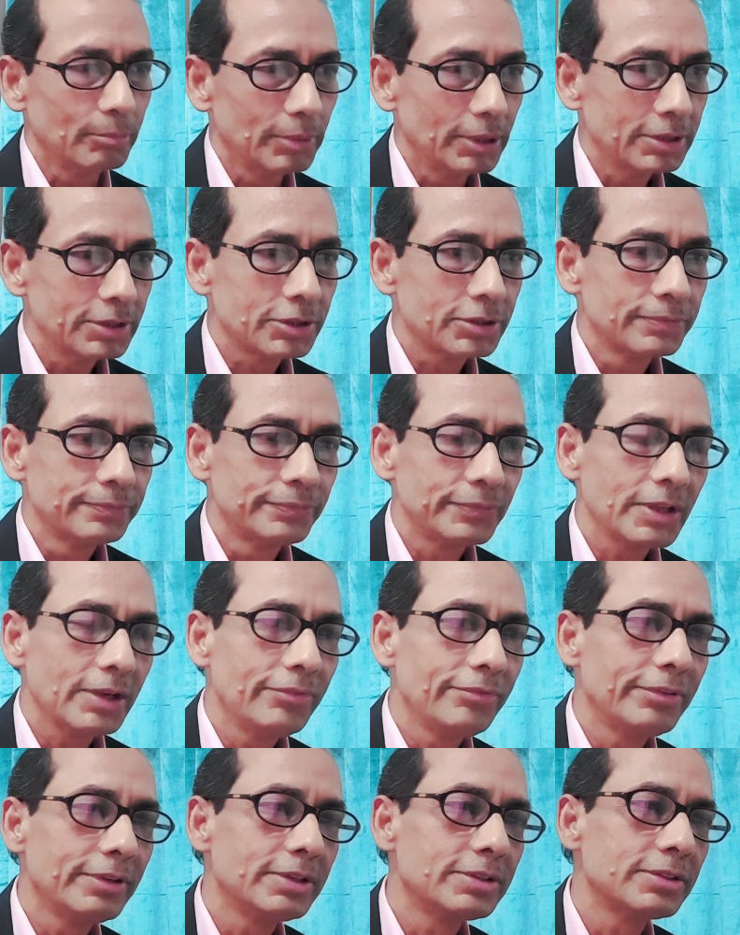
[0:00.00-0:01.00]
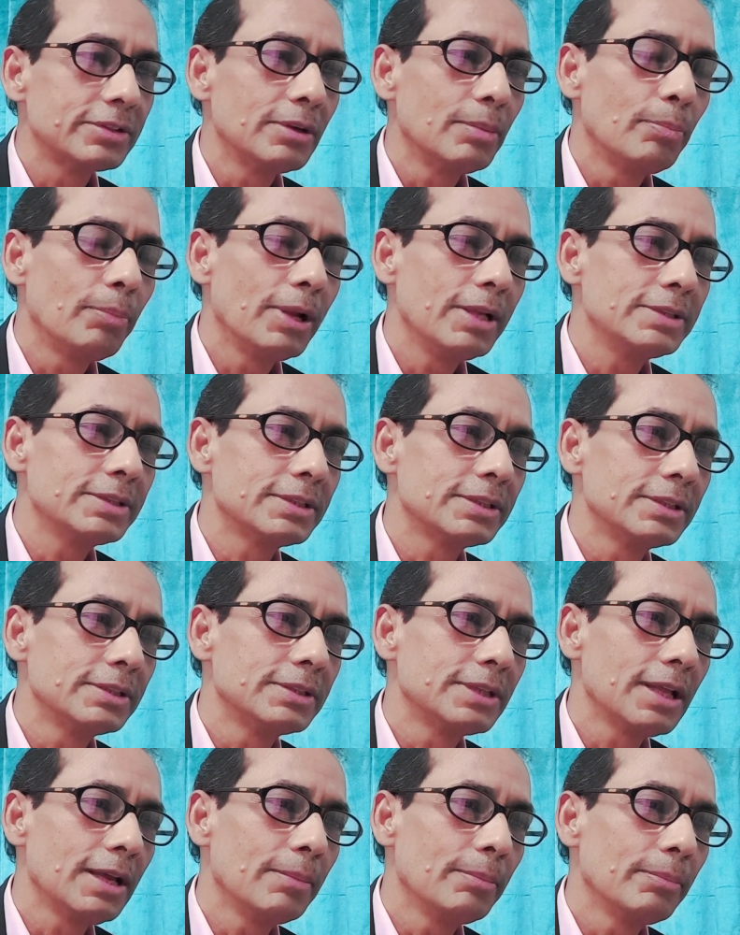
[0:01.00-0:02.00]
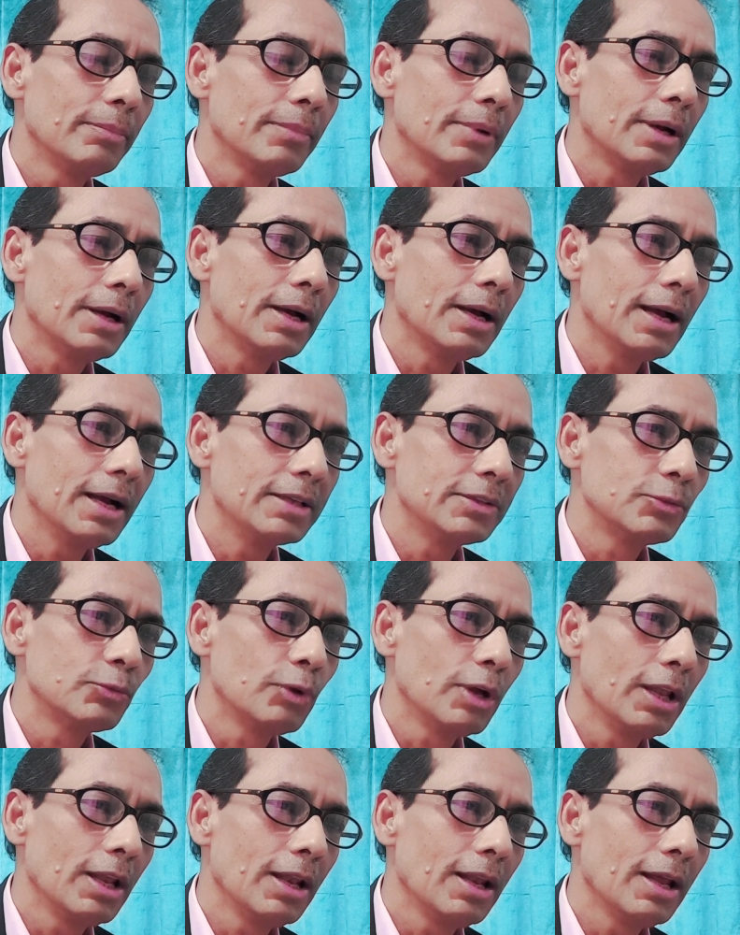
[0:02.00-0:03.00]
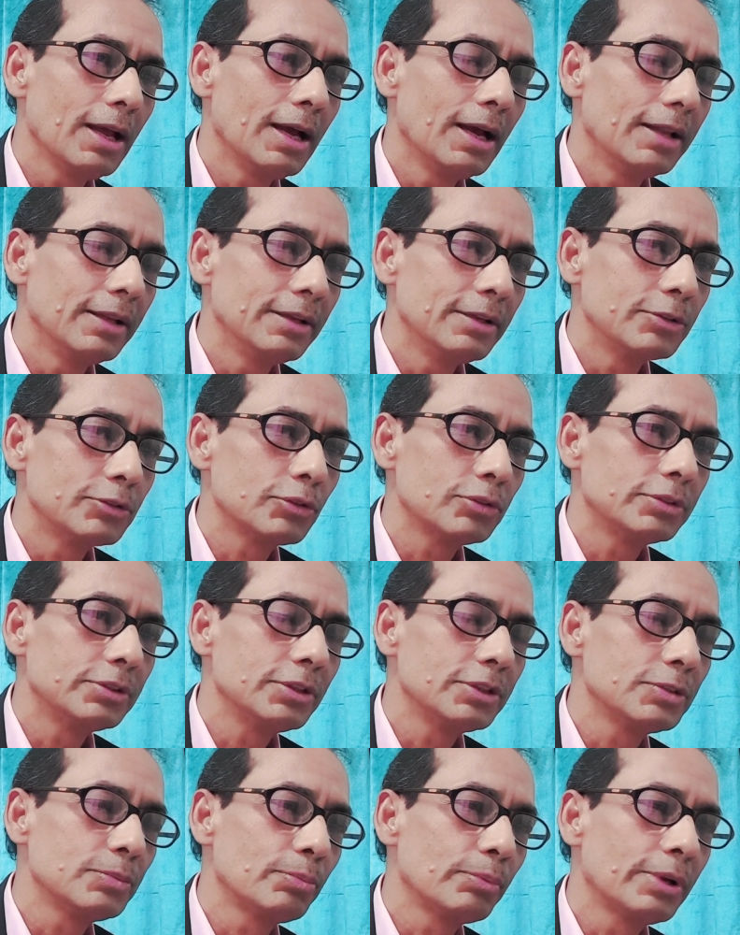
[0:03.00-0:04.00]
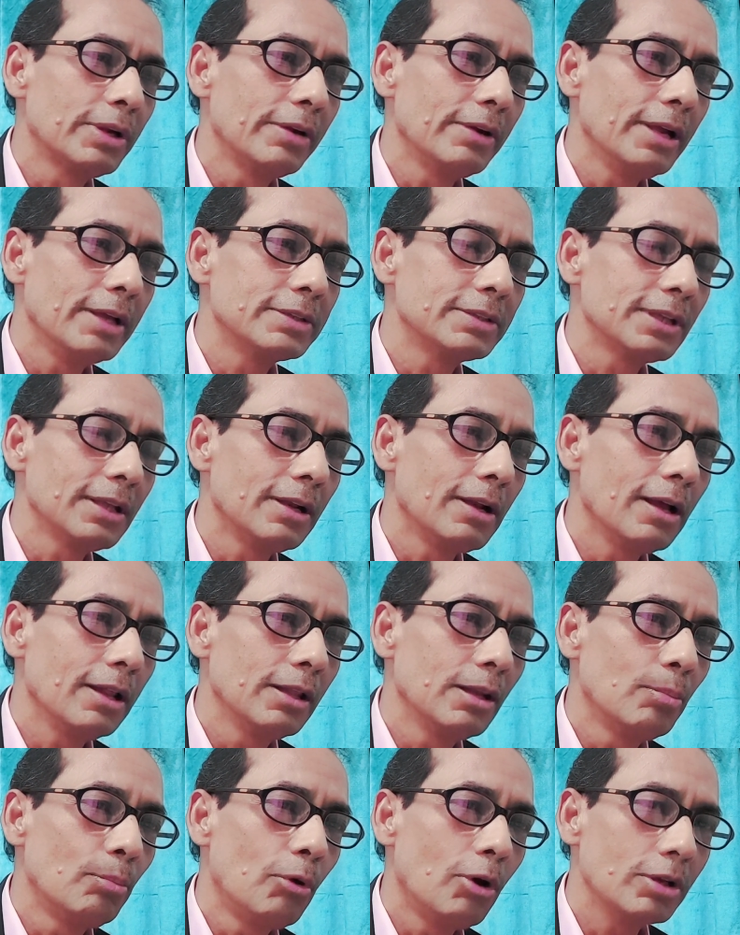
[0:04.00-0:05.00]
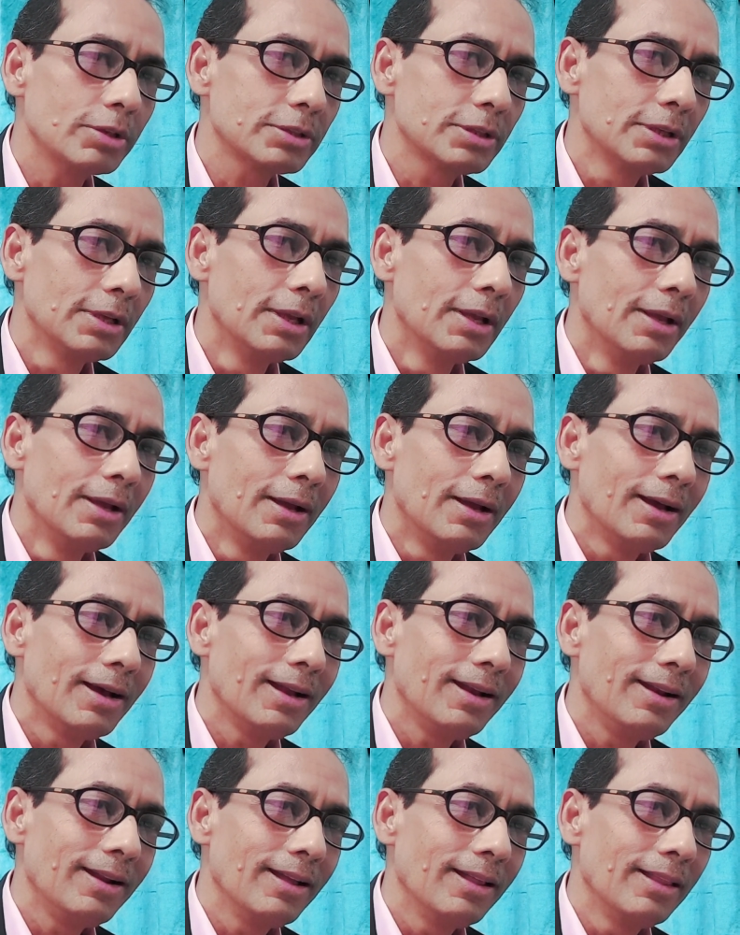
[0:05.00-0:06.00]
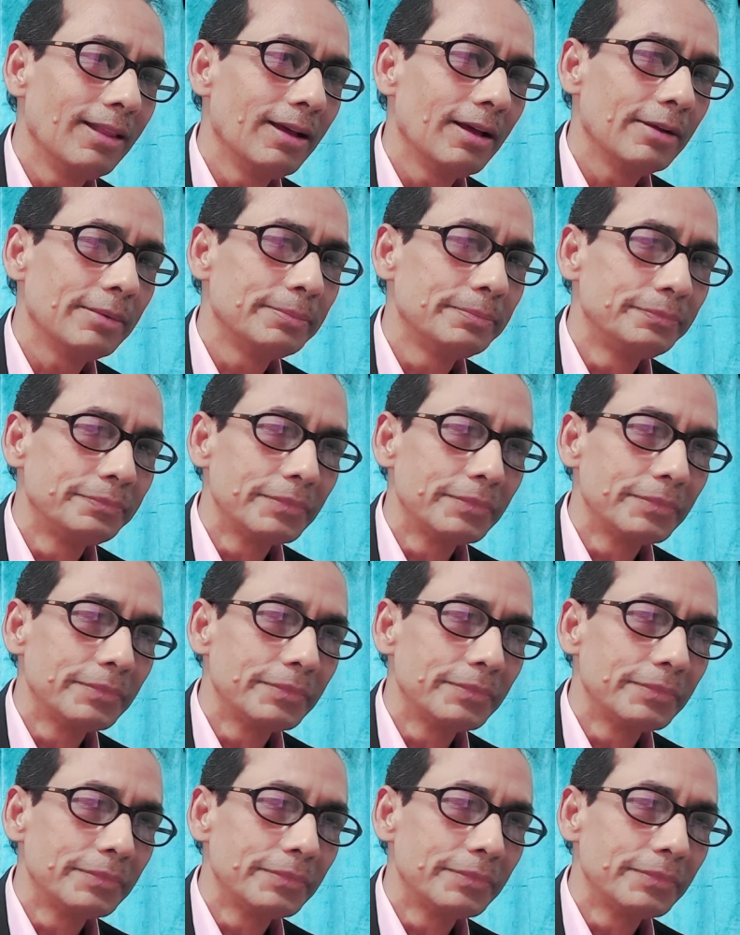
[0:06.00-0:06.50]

But if it replaces them as well, and it just creates another bot, another